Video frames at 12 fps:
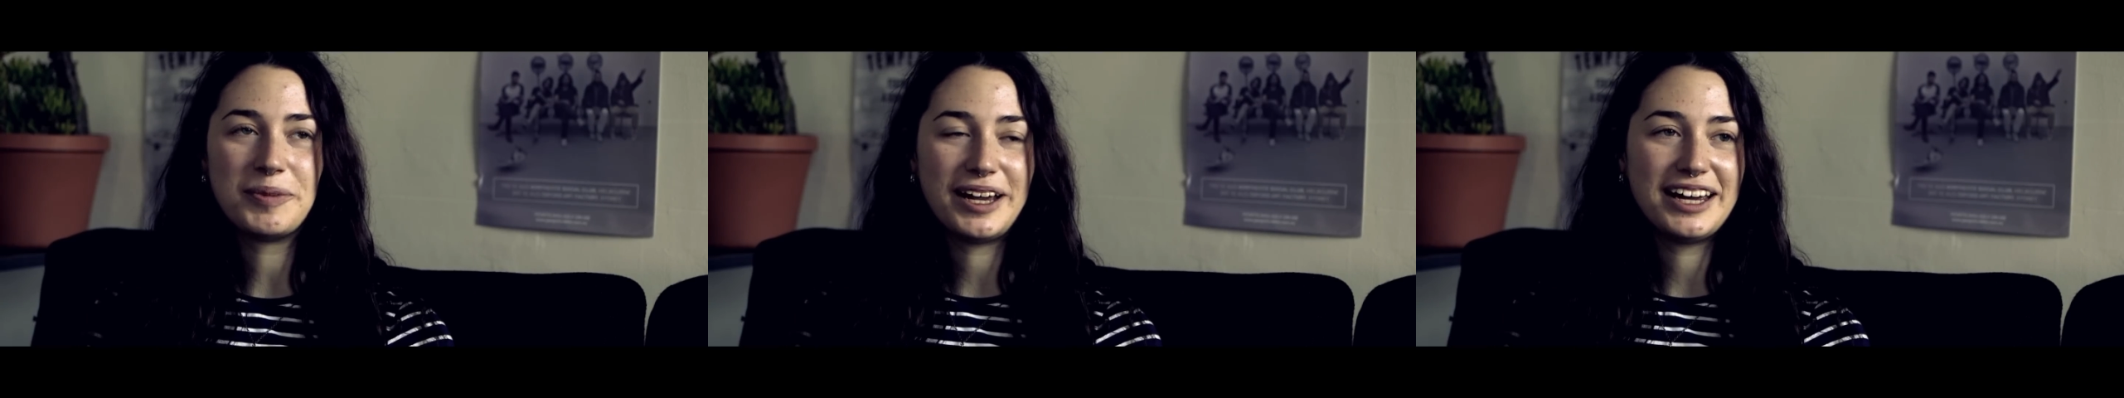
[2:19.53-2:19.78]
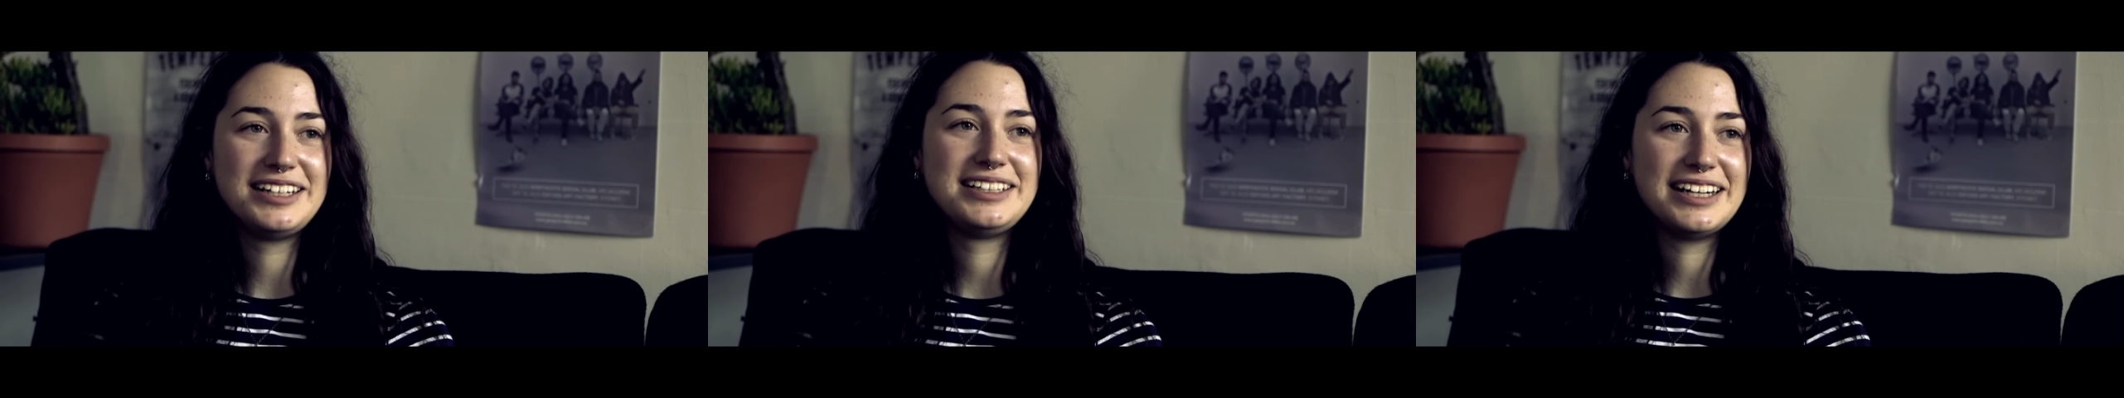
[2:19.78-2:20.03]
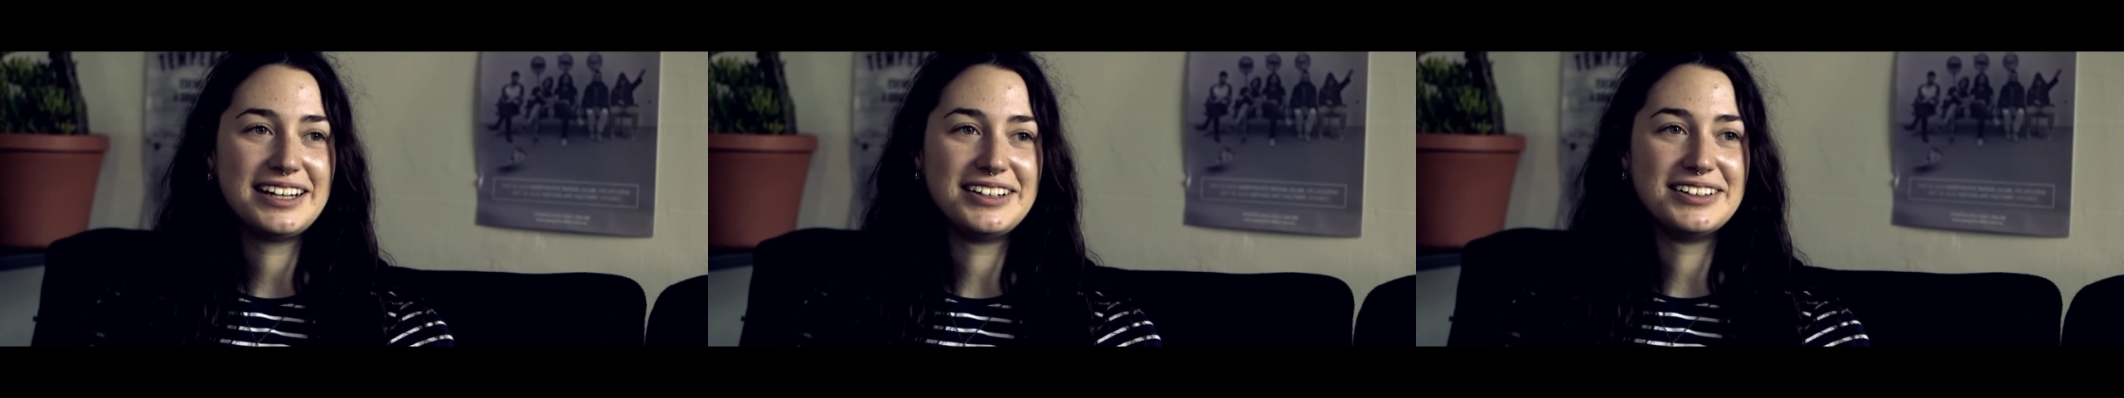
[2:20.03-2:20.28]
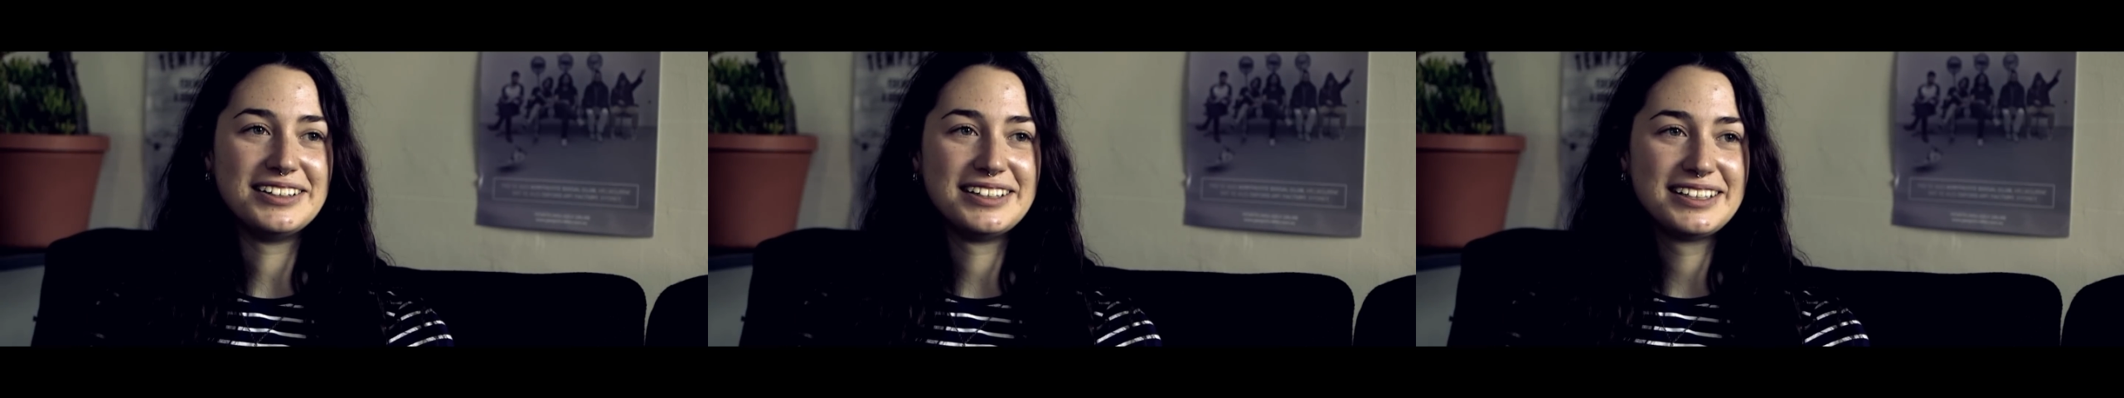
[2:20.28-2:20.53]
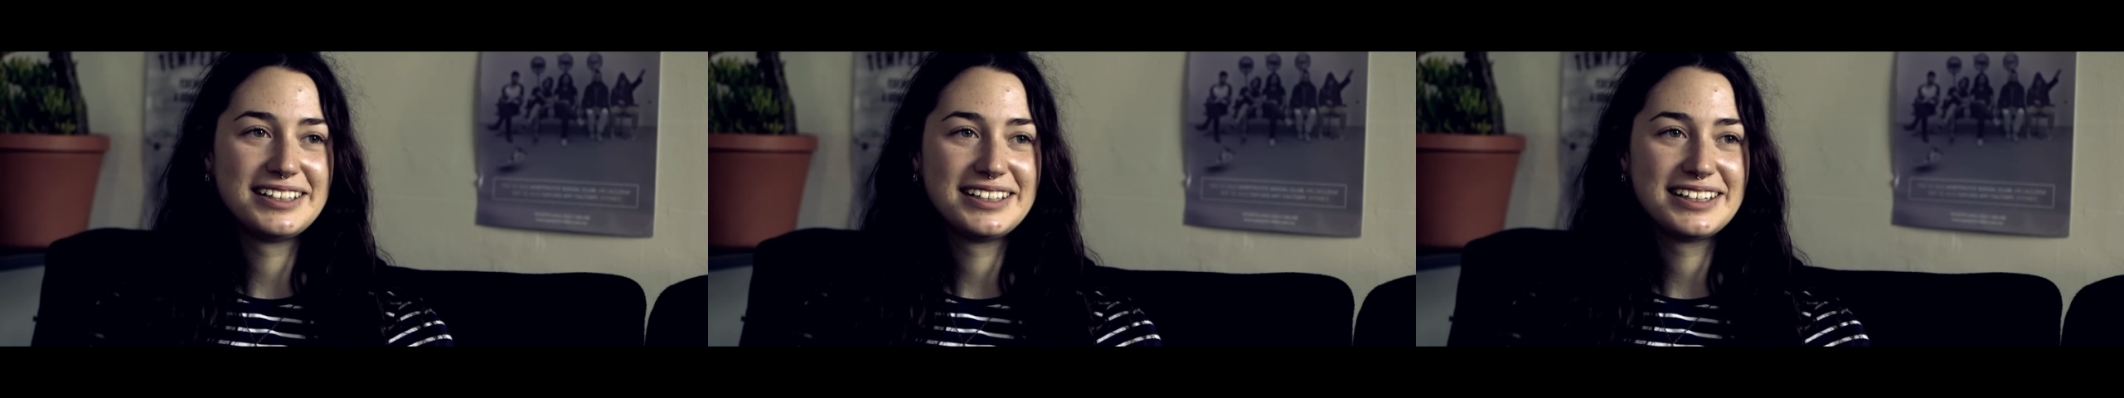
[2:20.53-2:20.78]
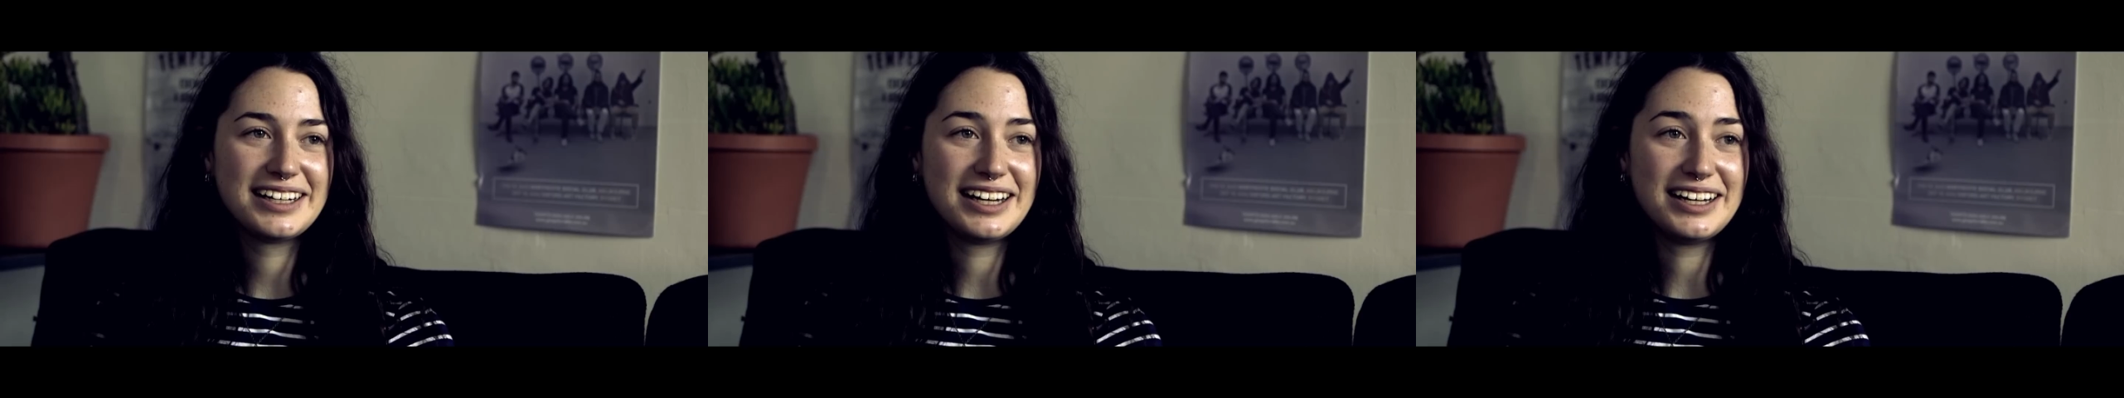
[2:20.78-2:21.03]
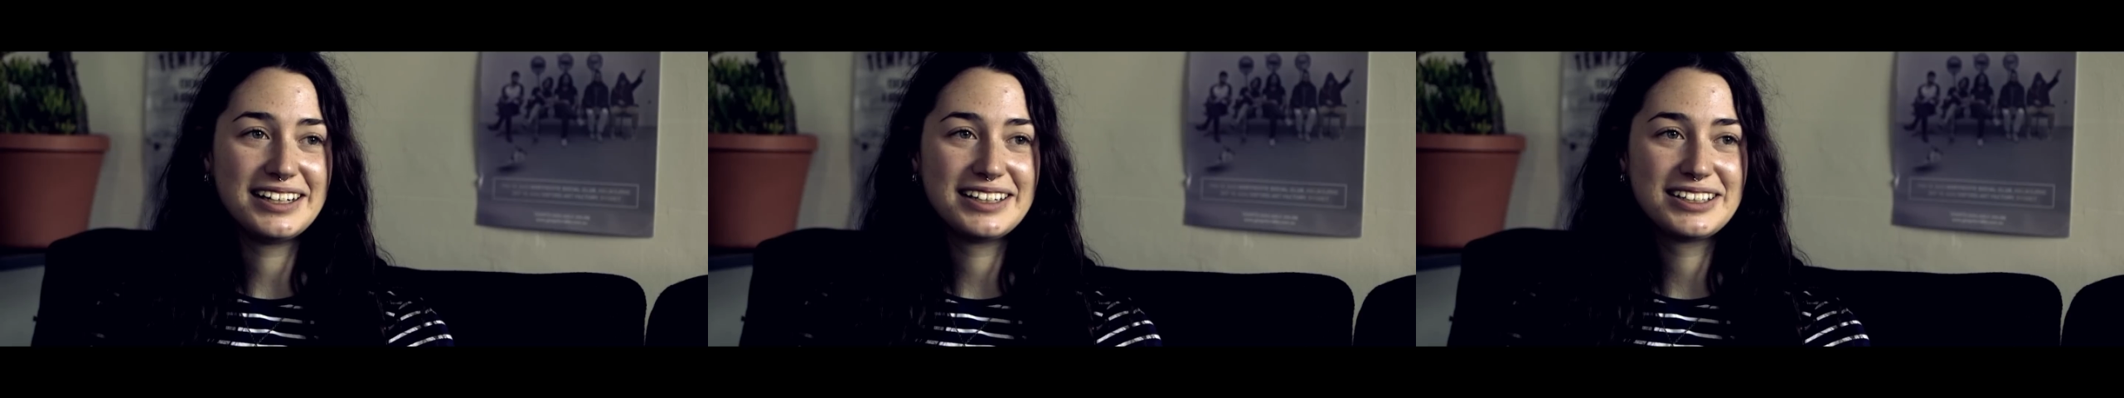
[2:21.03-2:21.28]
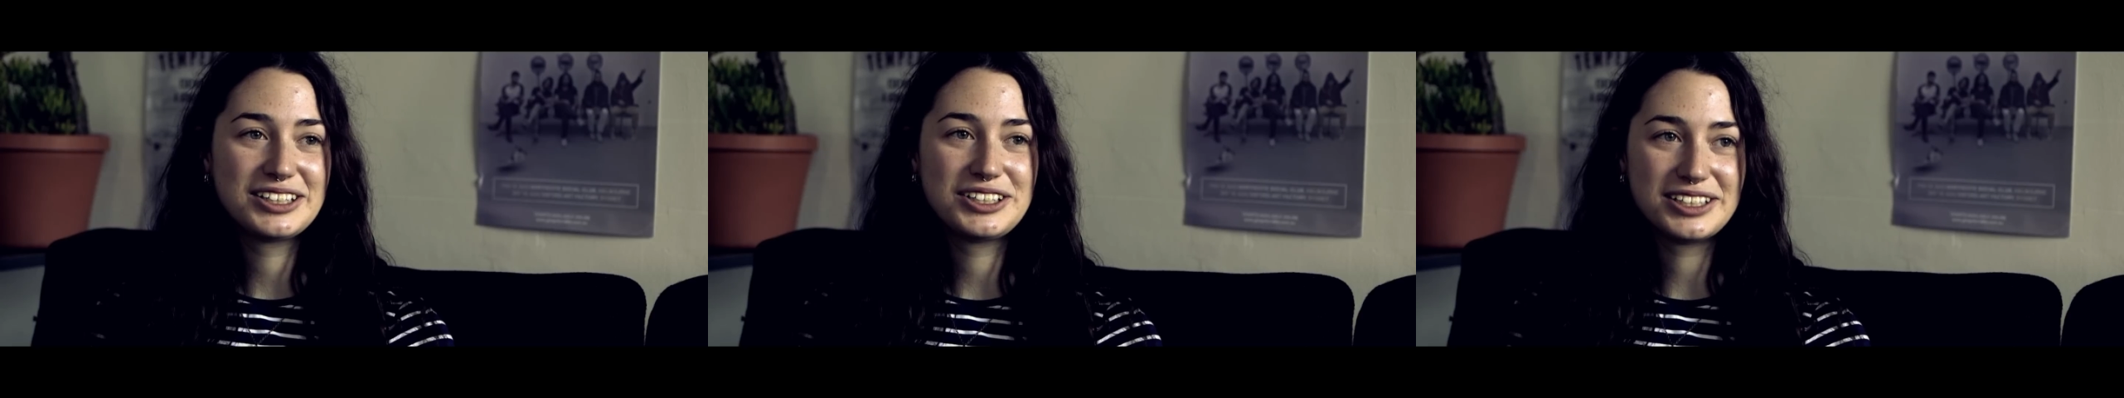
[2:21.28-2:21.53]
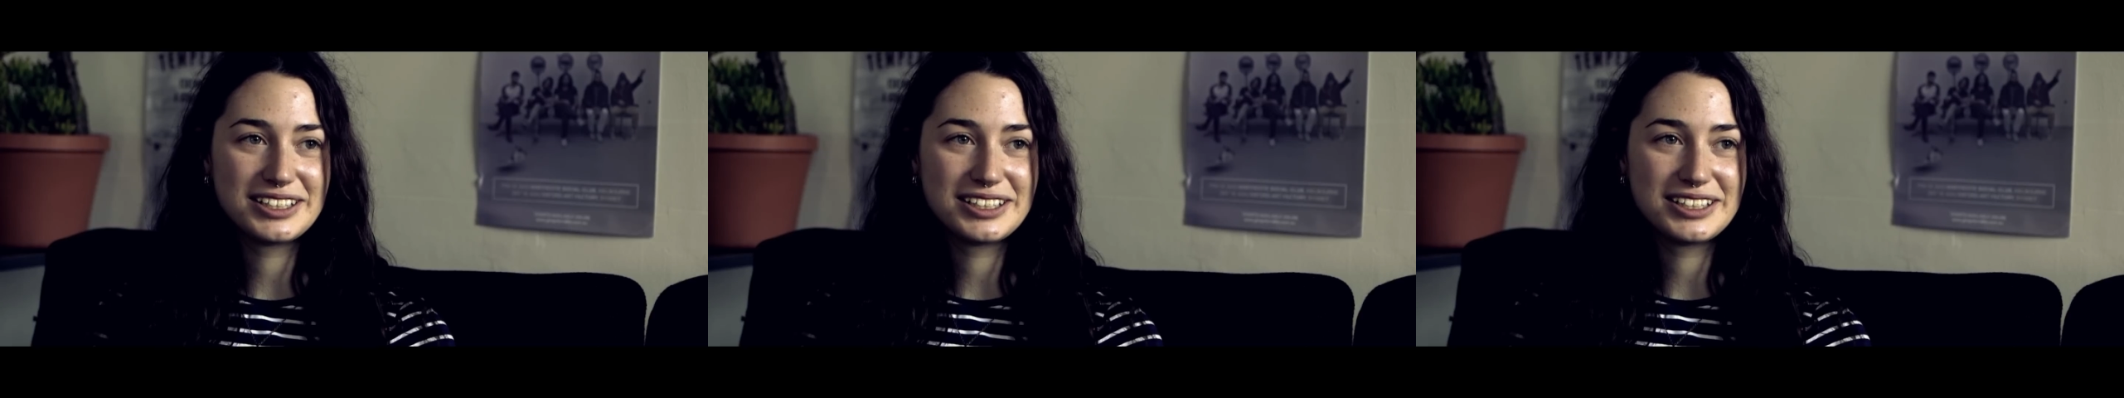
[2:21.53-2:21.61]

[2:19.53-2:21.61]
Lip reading: head down to